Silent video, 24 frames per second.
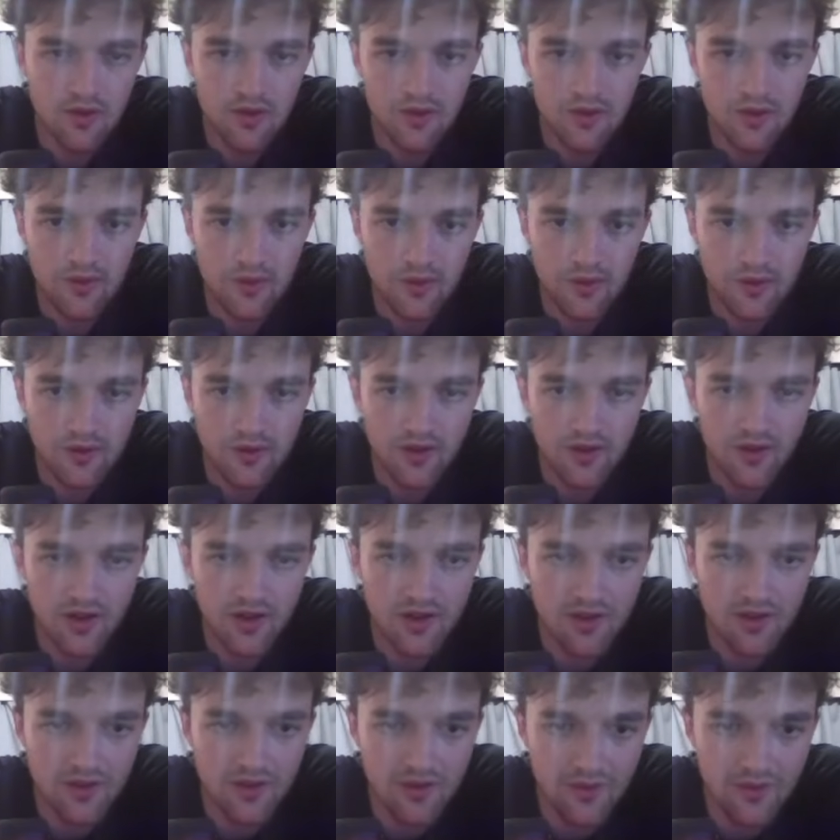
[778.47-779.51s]
Rook
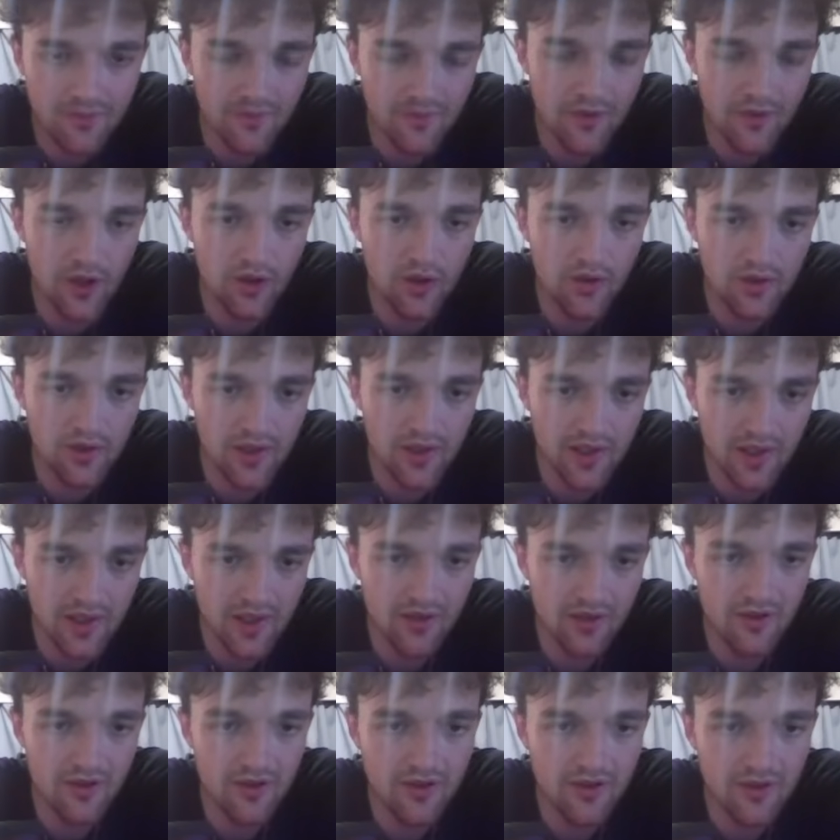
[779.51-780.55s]
takes. No, I
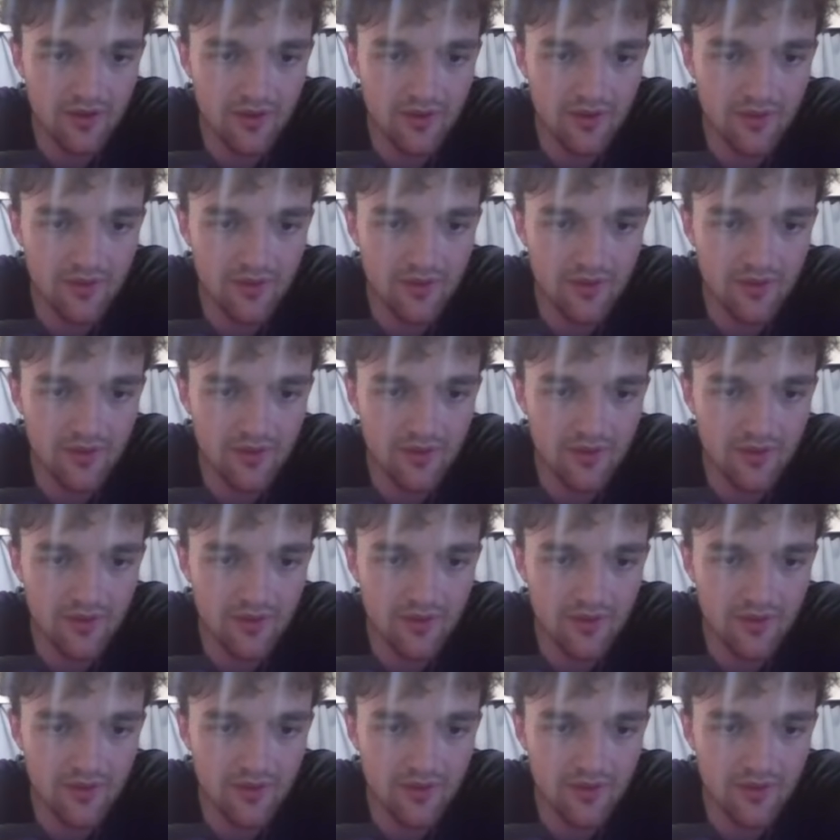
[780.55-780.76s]
cannot.